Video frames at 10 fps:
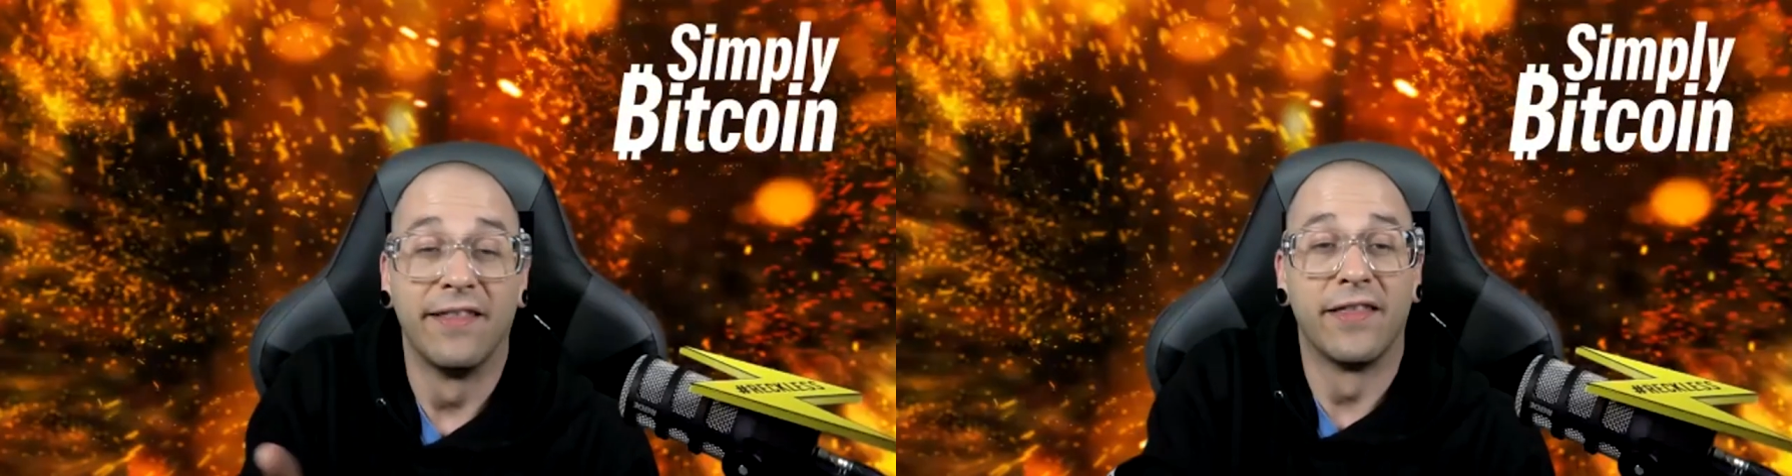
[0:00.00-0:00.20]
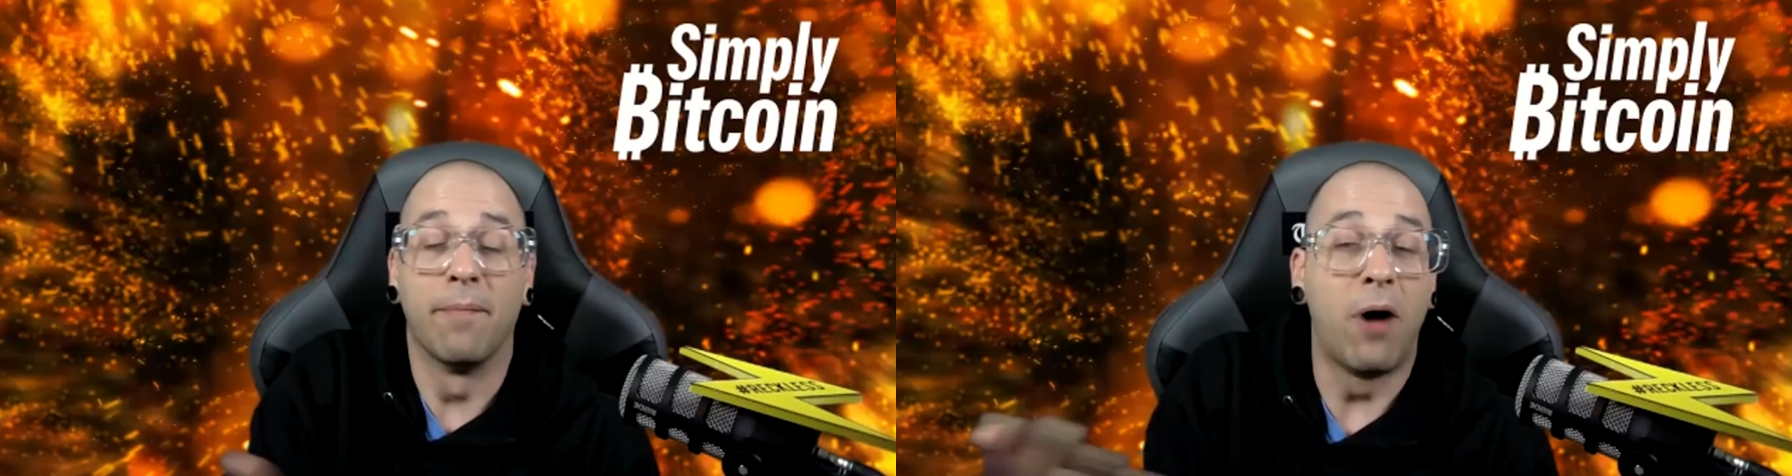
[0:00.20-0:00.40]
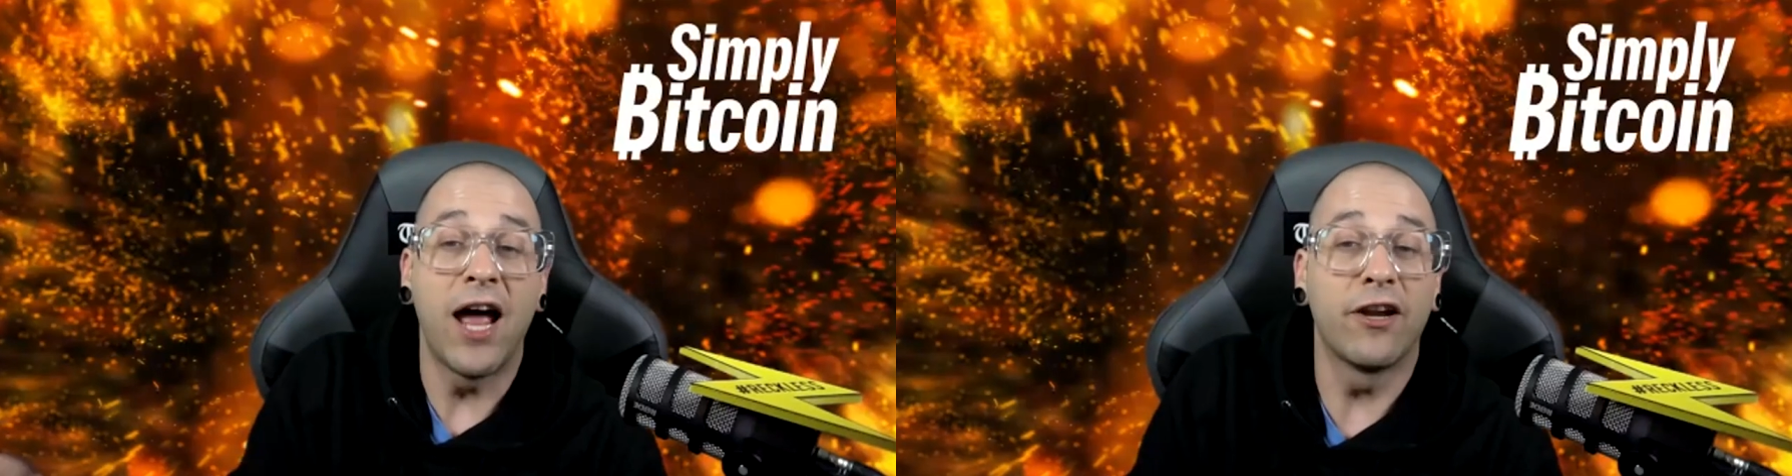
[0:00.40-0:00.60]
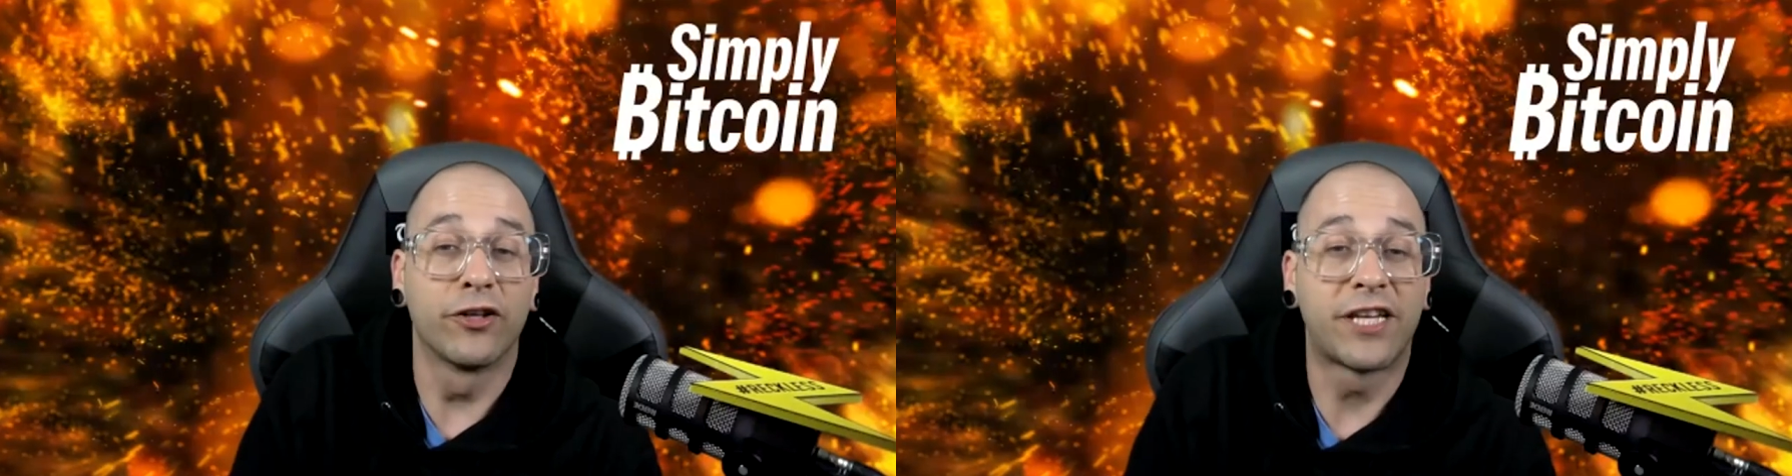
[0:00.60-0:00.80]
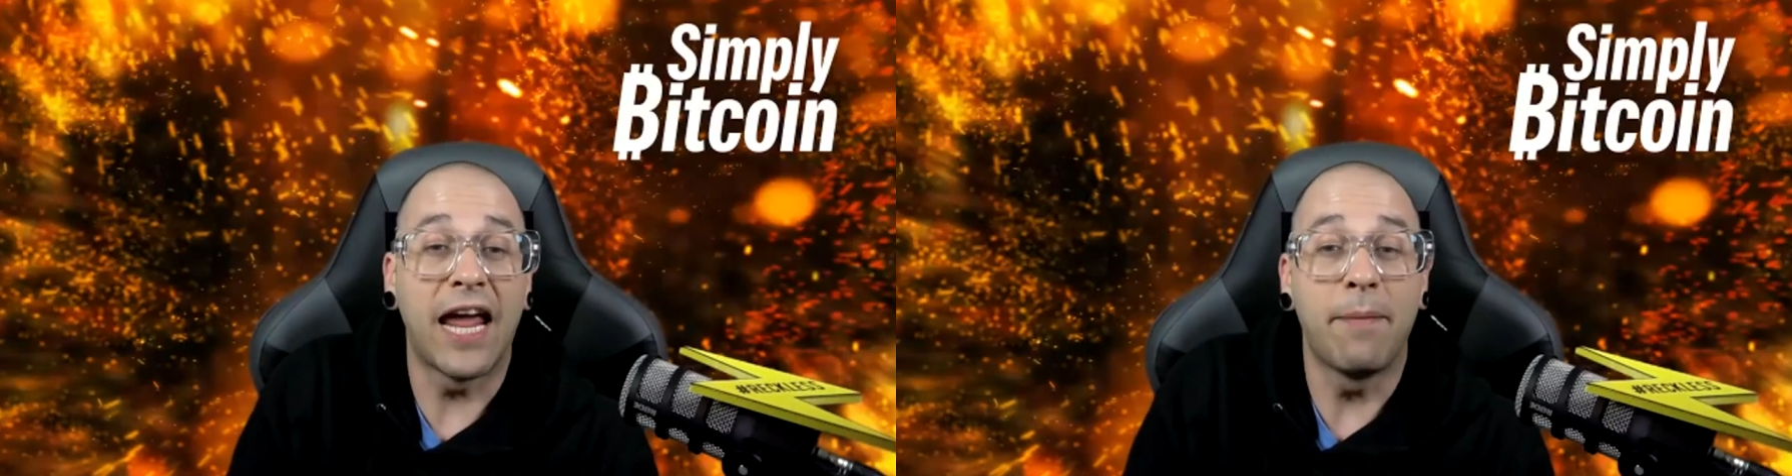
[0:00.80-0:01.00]
the
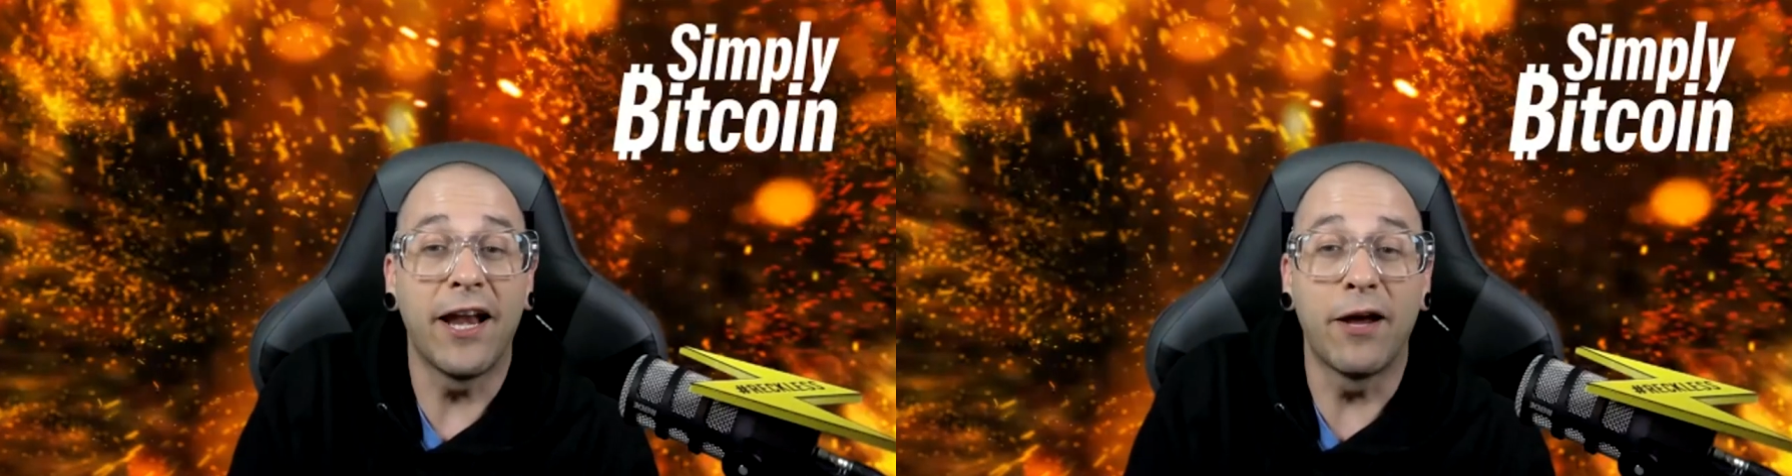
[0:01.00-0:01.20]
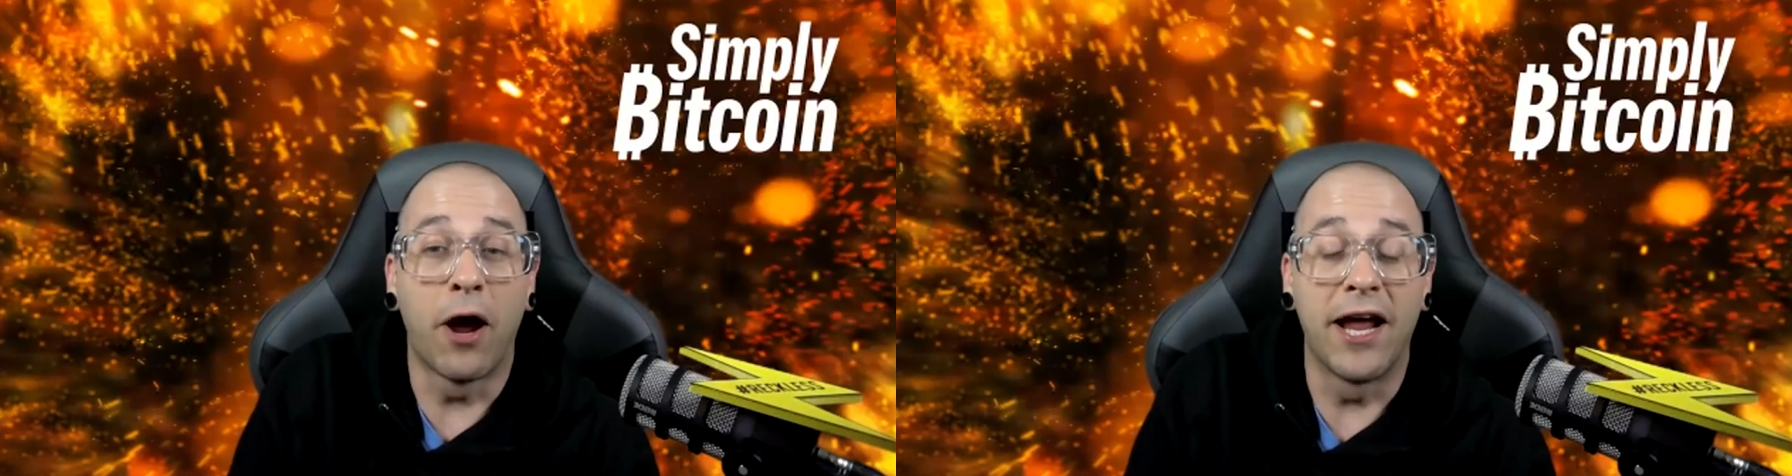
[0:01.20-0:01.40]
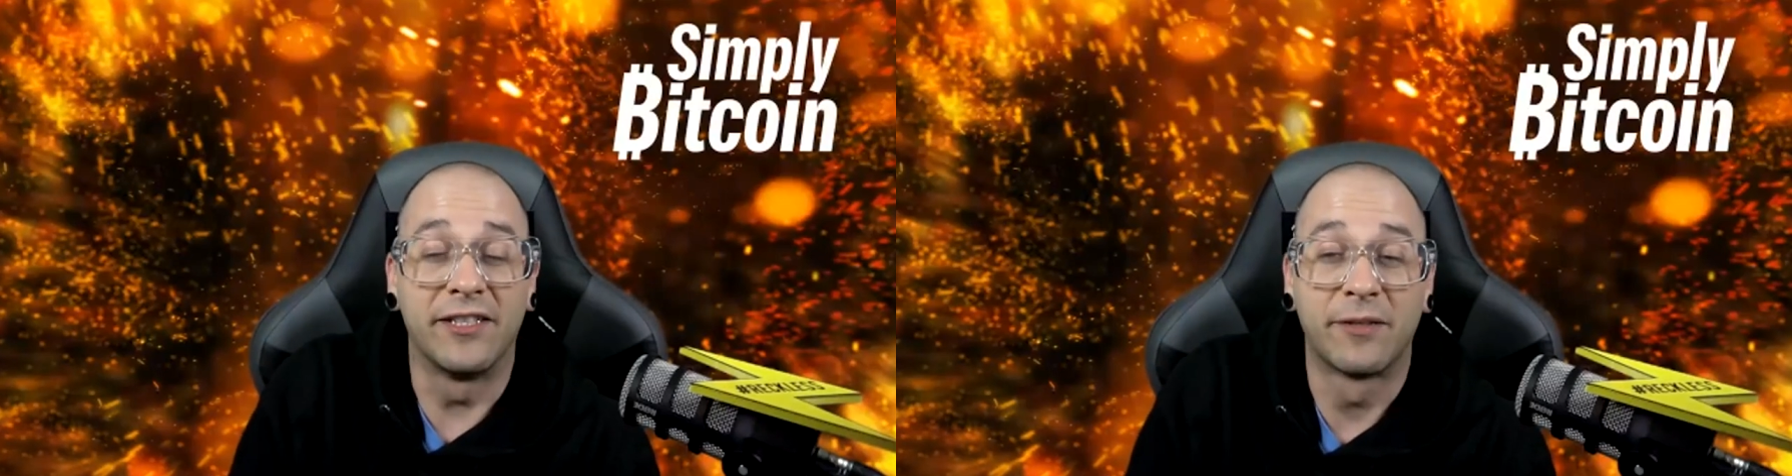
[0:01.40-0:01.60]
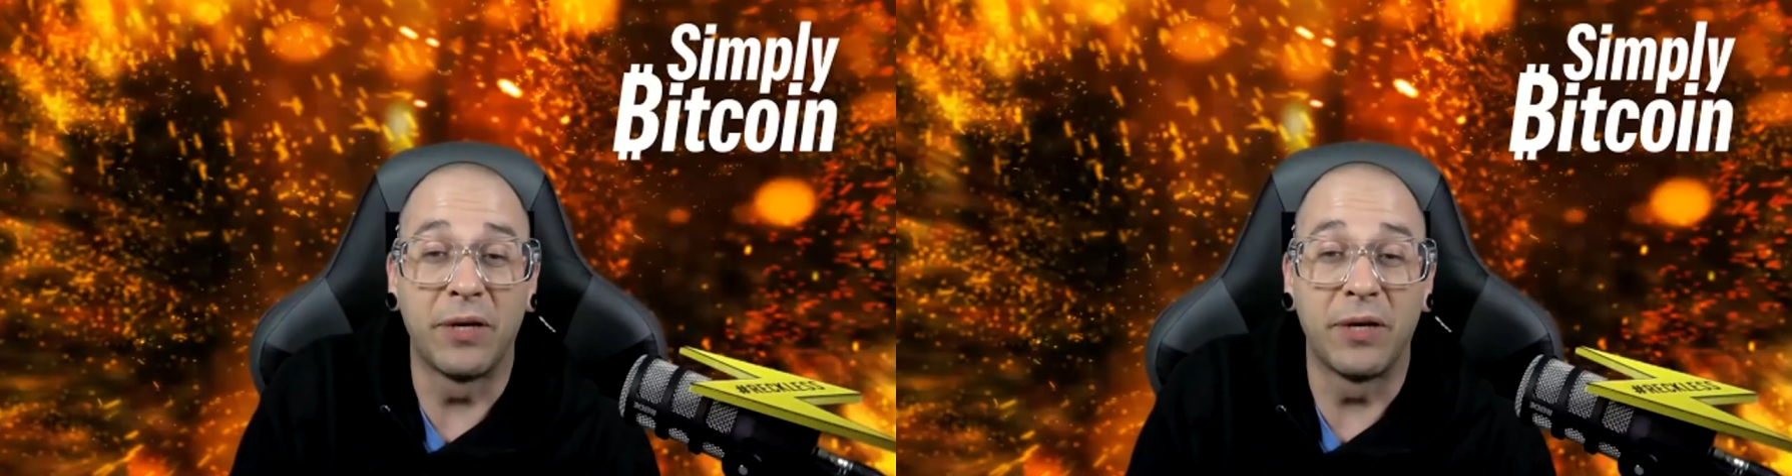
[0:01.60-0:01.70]
miners came anyways